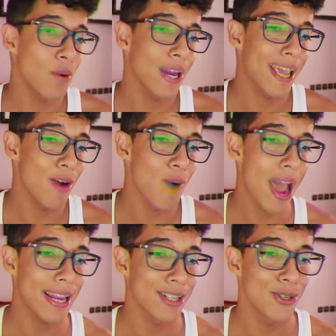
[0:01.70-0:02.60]
of want to get
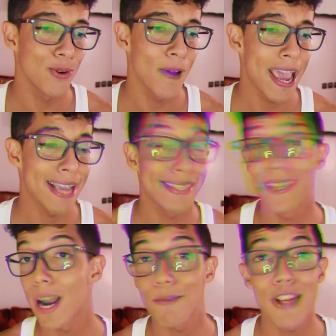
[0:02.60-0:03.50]
right into a
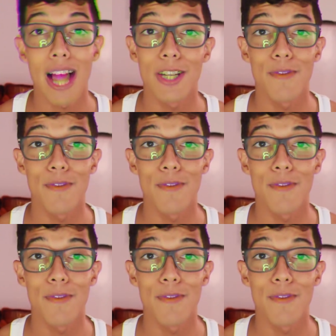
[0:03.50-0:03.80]
sit-up challenge